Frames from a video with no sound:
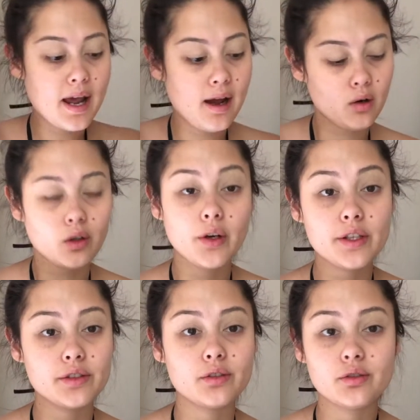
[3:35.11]
now
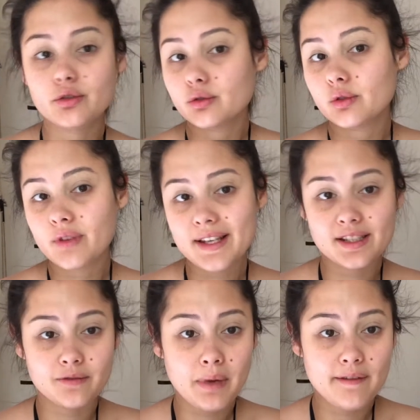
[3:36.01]
going to do the rest
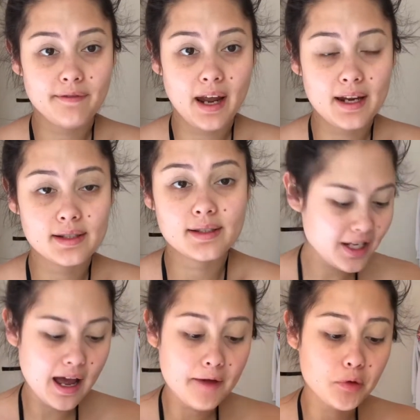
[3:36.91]
of my face. I
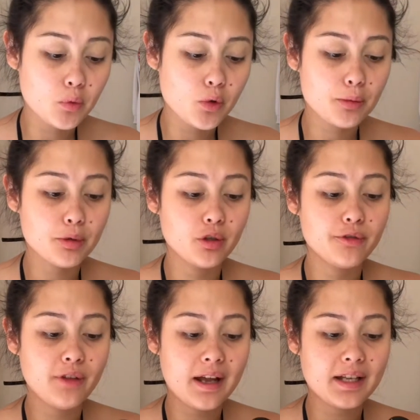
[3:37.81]
have a waterproof
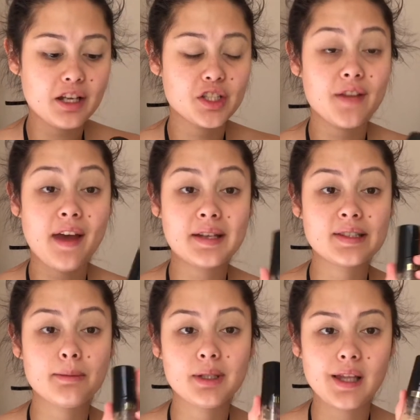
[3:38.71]
foundation, that is
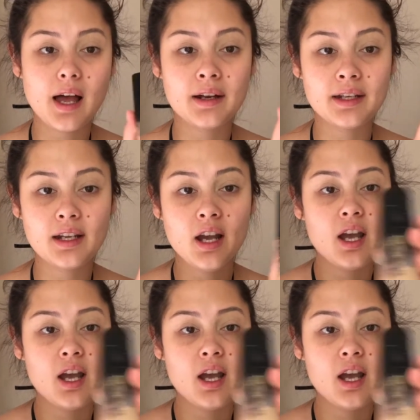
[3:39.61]
the Milani